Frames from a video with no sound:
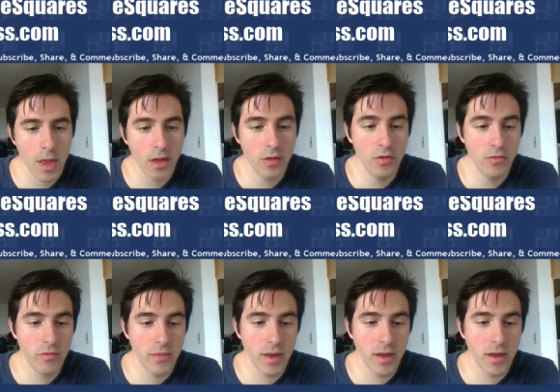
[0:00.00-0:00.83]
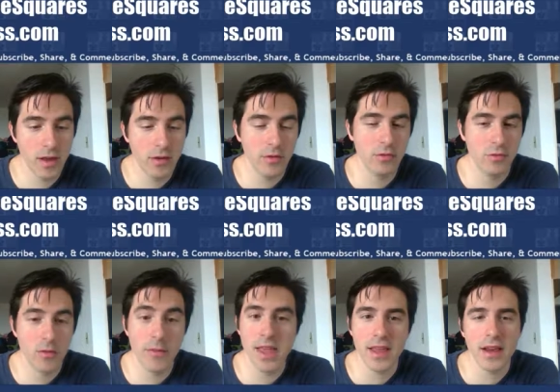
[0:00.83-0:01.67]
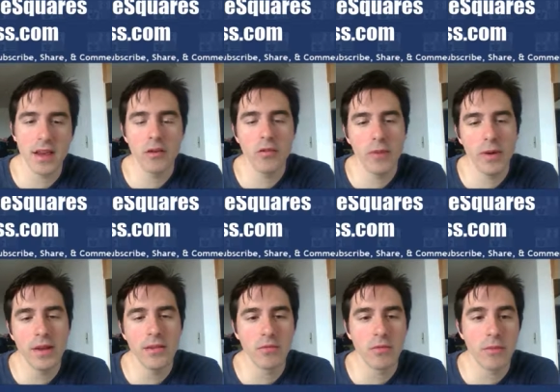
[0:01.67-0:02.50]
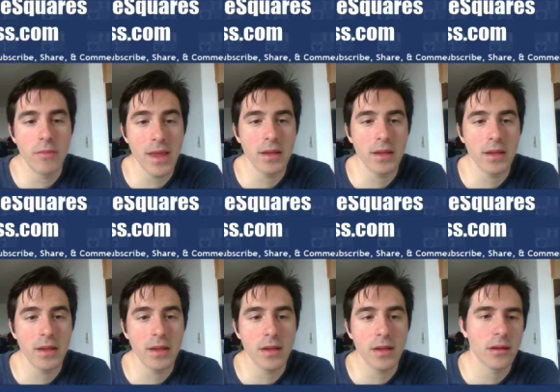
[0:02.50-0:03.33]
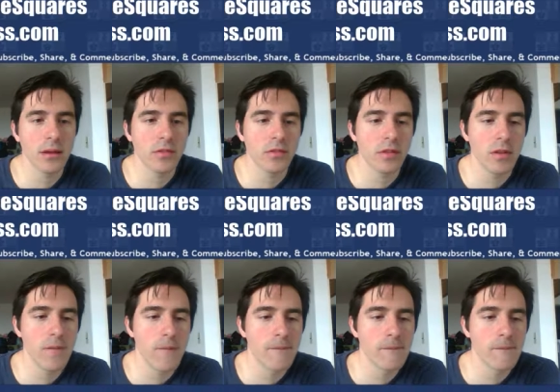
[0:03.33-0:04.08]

I could win his remaining pawn, actually.